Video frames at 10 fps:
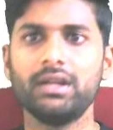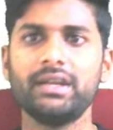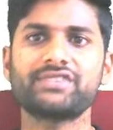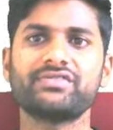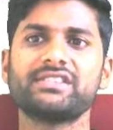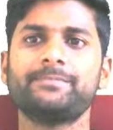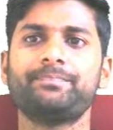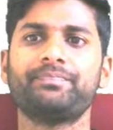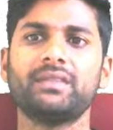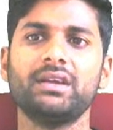Next one, see.
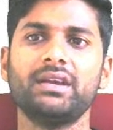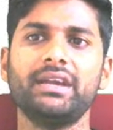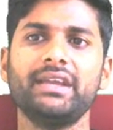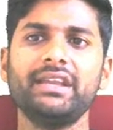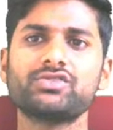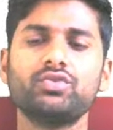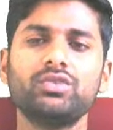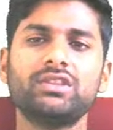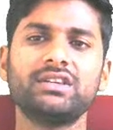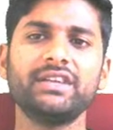In a
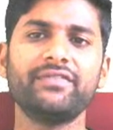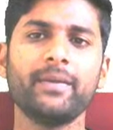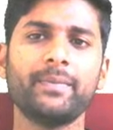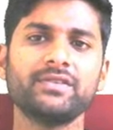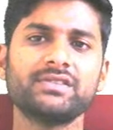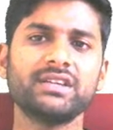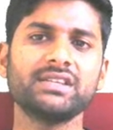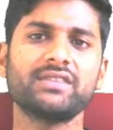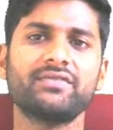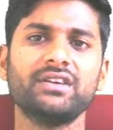school,
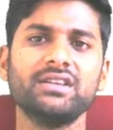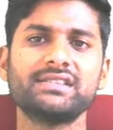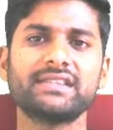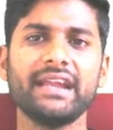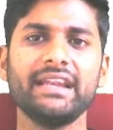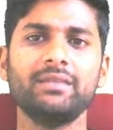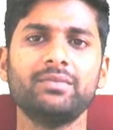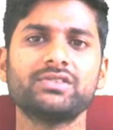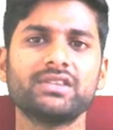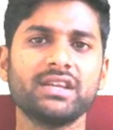35% of girls,
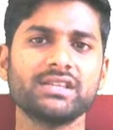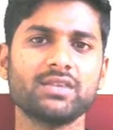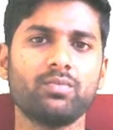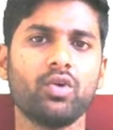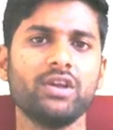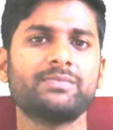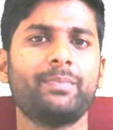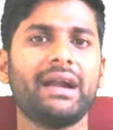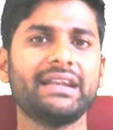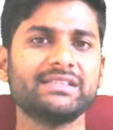19% of boys
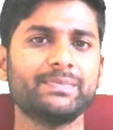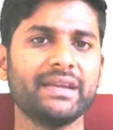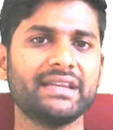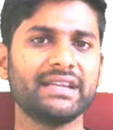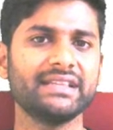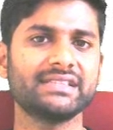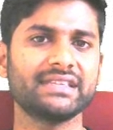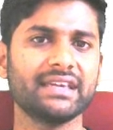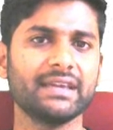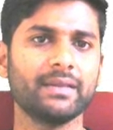participated in
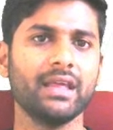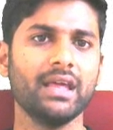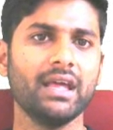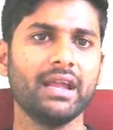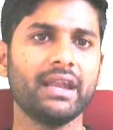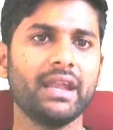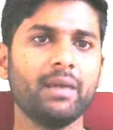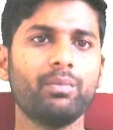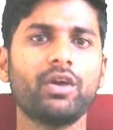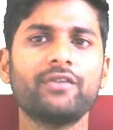singing.
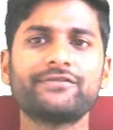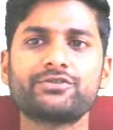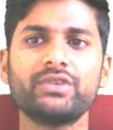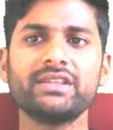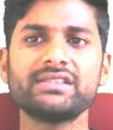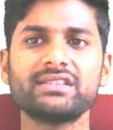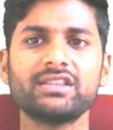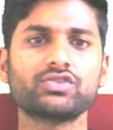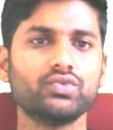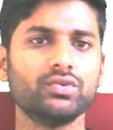Number of students in
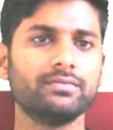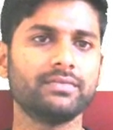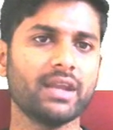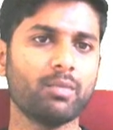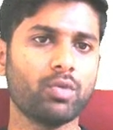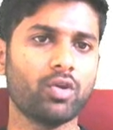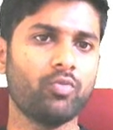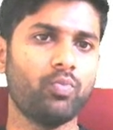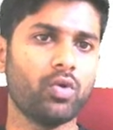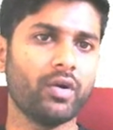the school, number
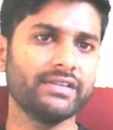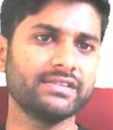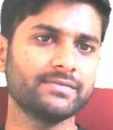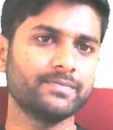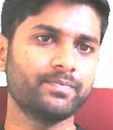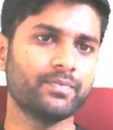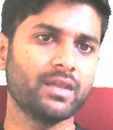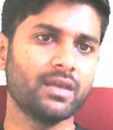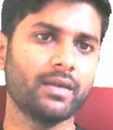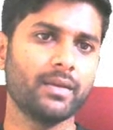of boys
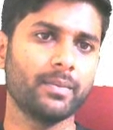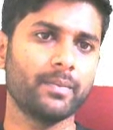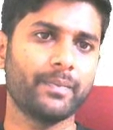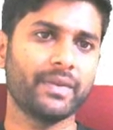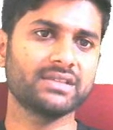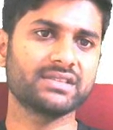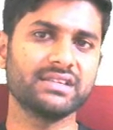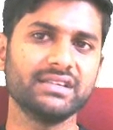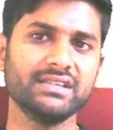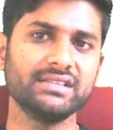plus
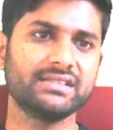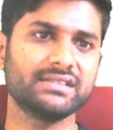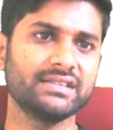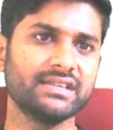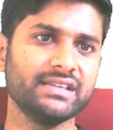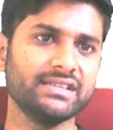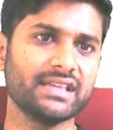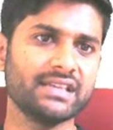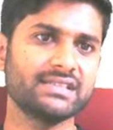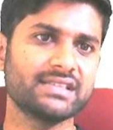girls is
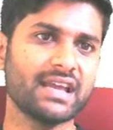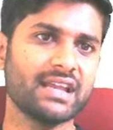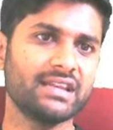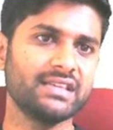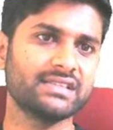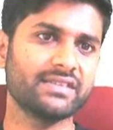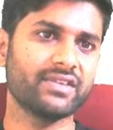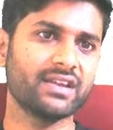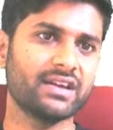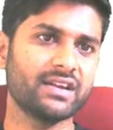exactly
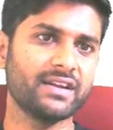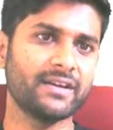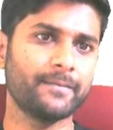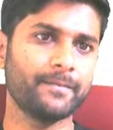700.